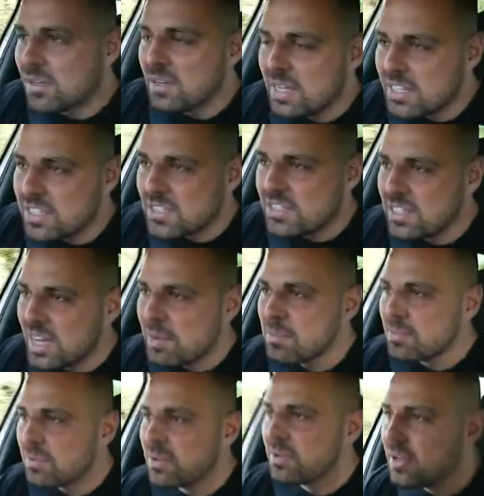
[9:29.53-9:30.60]
Listen to them,
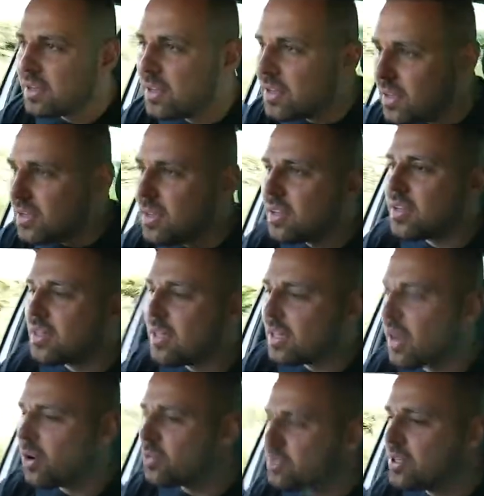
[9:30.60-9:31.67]
the
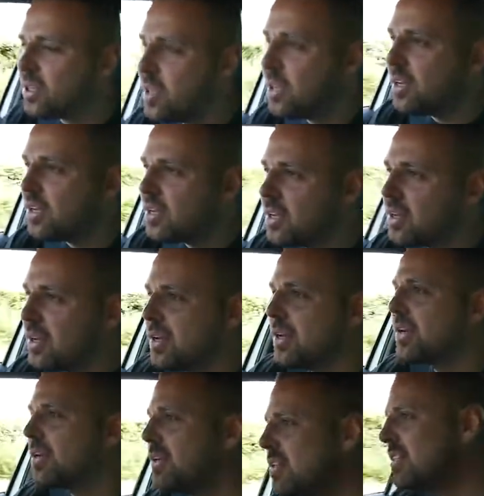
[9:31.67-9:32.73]
old
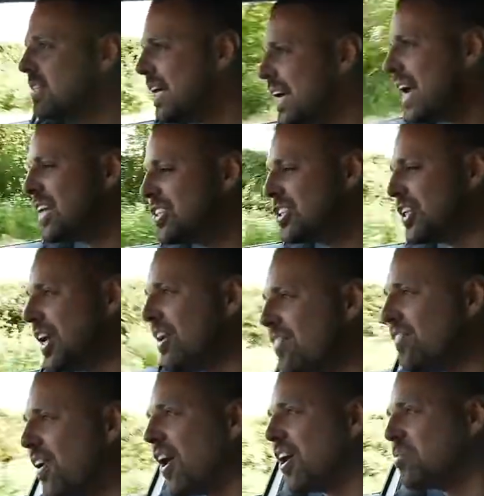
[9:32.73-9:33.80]
DSG
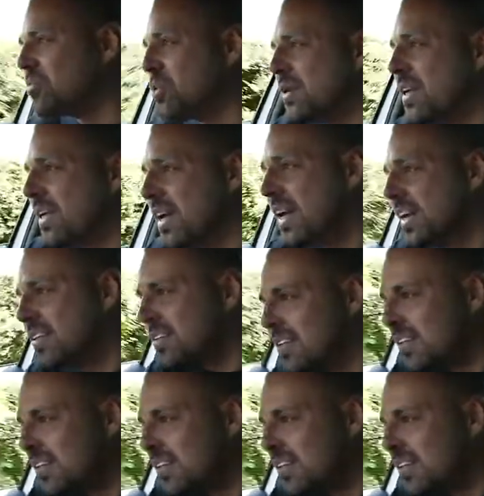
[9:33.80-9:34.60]
farts between the gears.